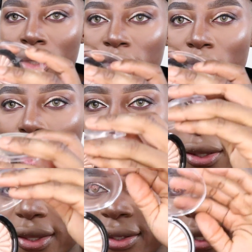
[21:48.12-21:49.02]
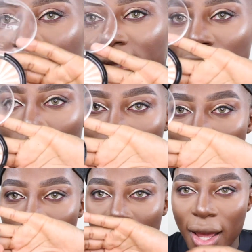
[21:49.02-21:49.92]
So this is in the
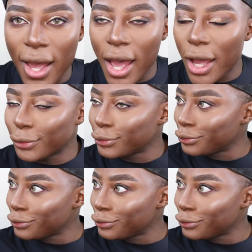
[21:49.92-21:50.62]
color